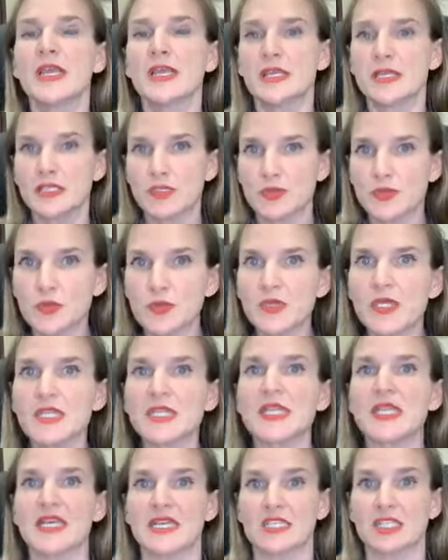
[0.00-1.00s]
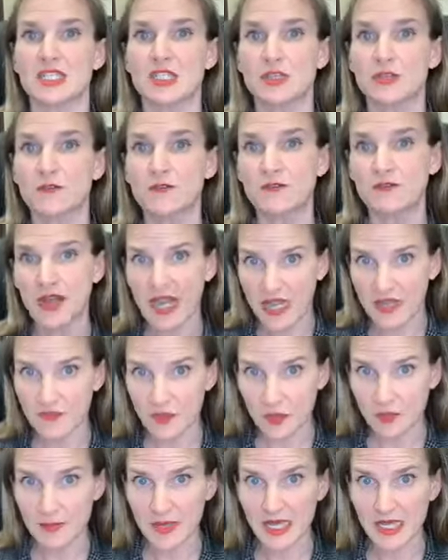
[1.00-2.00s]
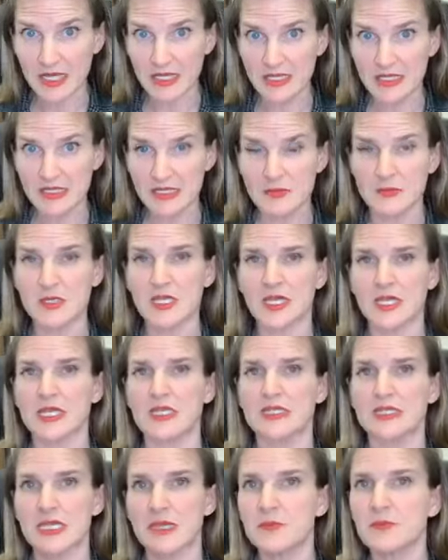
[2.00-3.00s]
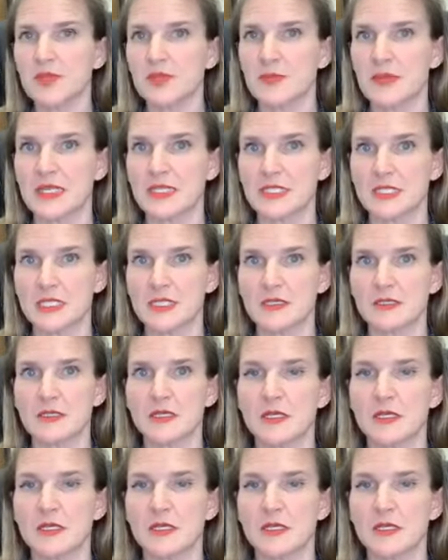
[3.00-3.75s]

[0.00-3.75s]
is really a survival mechanism that gets implemented.